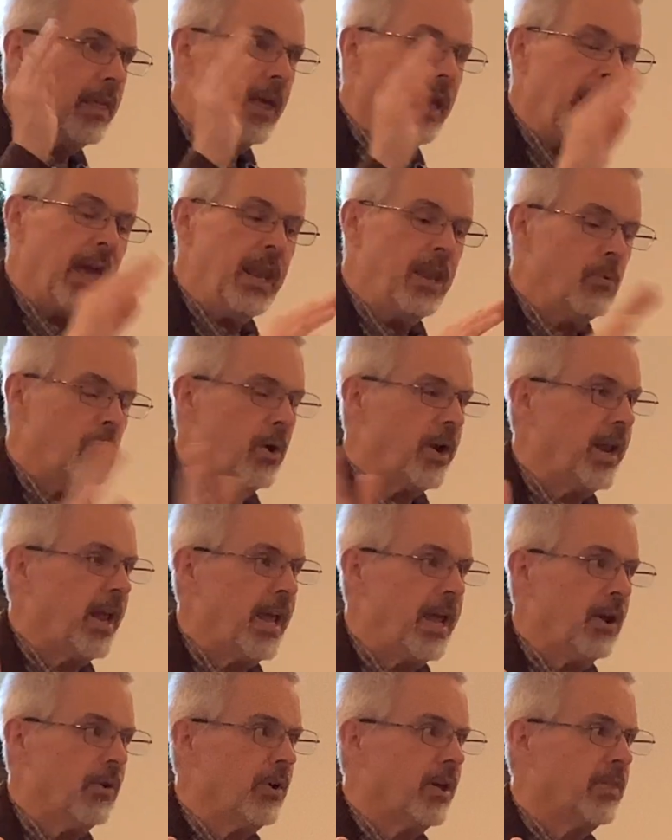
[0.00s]
anyone
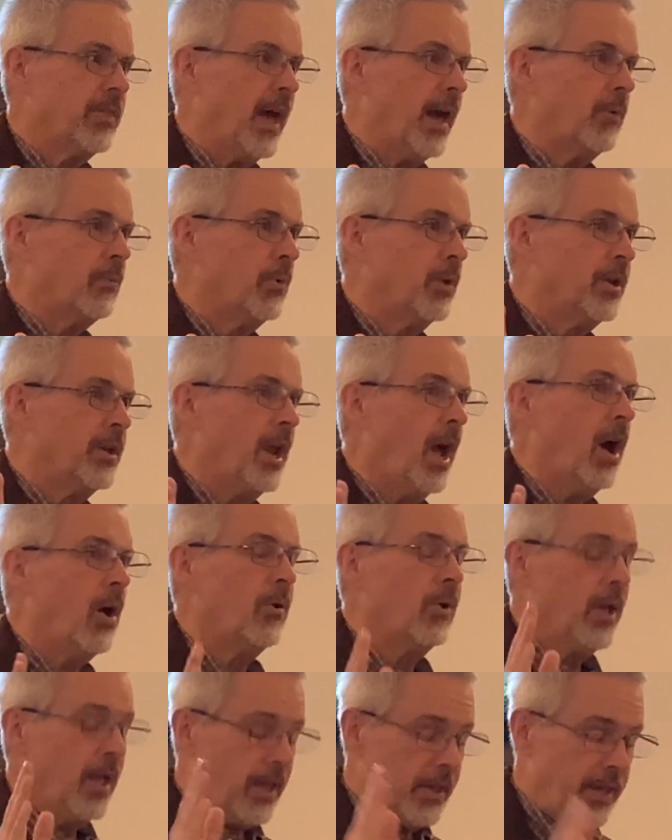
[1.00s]
hearing that would
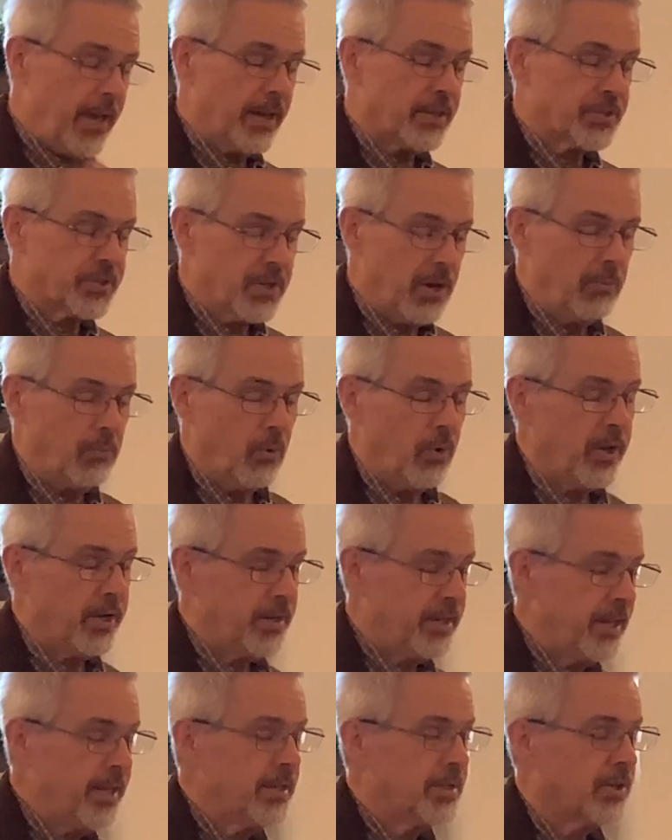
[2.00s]
know yes,
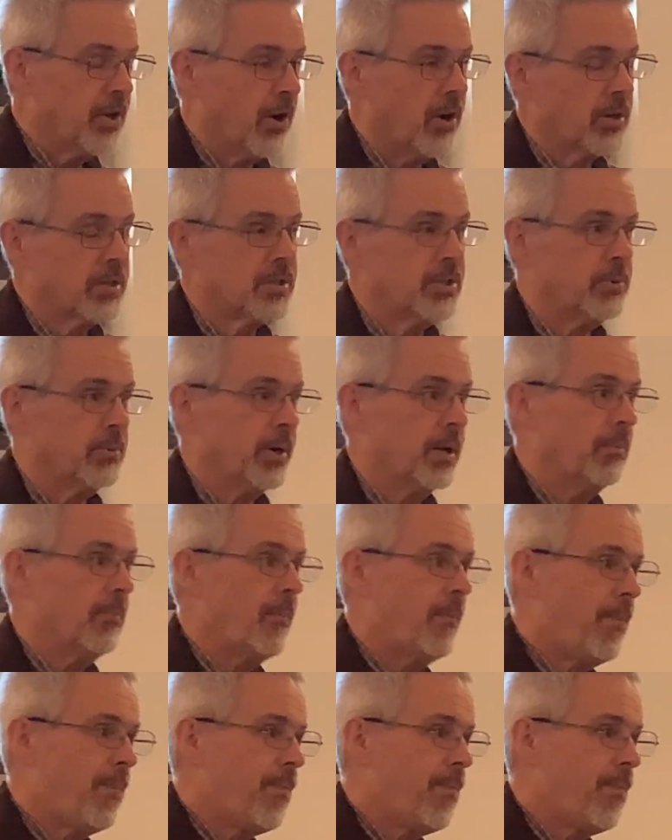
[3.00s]
someone did talk to him.